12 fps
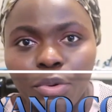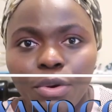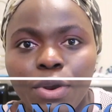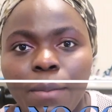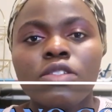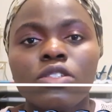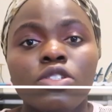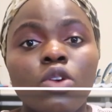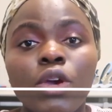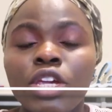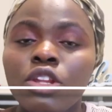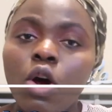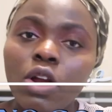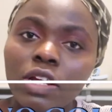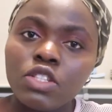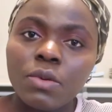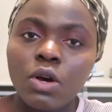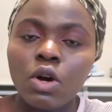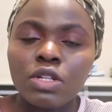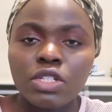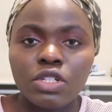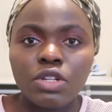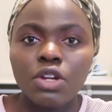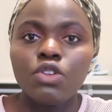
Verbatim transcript: program. So in order to be considered,